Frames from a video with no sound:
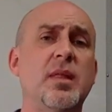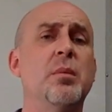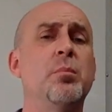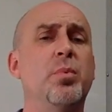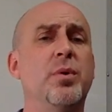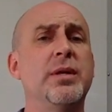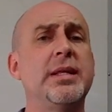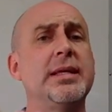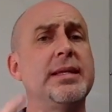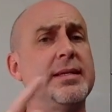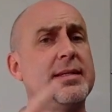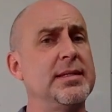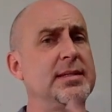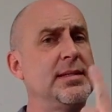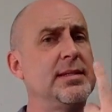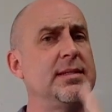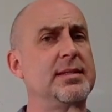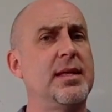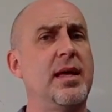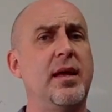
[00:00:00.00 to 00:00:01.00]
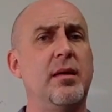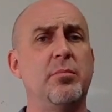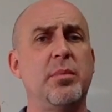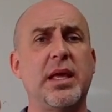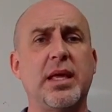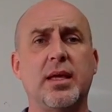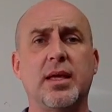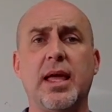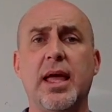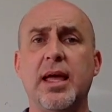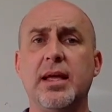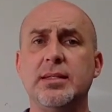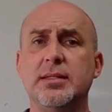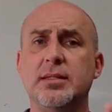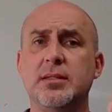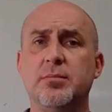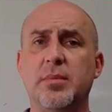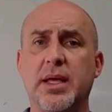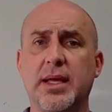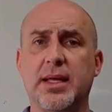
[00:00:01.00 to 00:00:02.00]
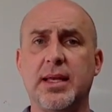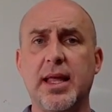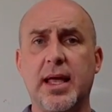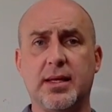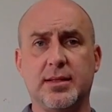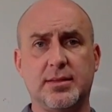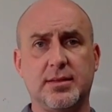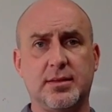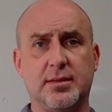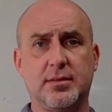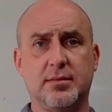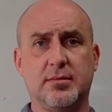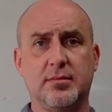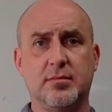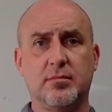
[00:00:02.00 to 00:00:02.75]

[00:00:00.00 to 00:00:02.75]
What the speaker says: Pretty easy sign. Make an S, make an S.